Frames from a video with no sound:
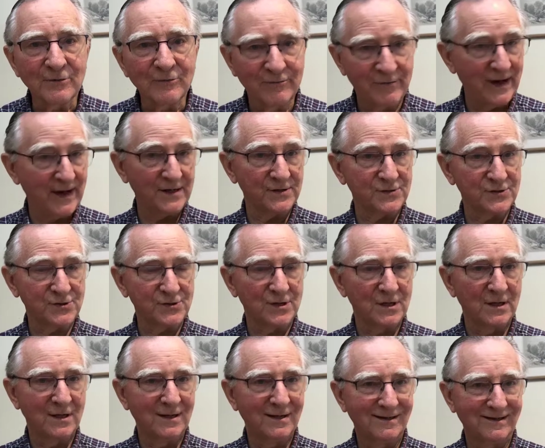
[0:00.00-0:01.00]

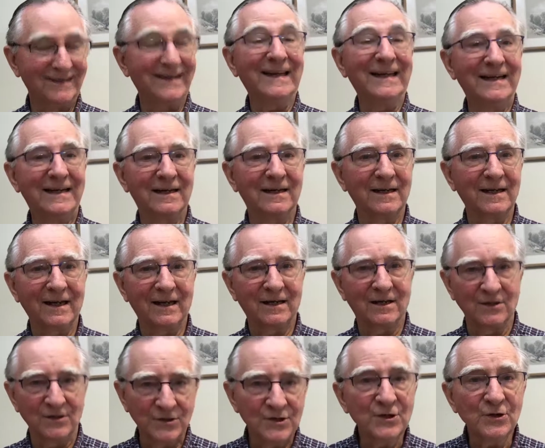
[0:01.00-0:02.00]
vets legally
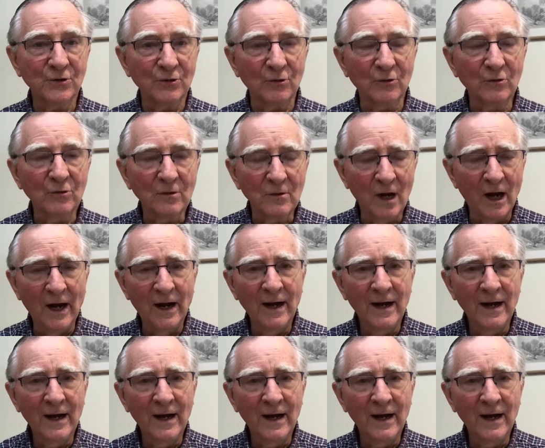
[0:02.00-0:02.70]
can do,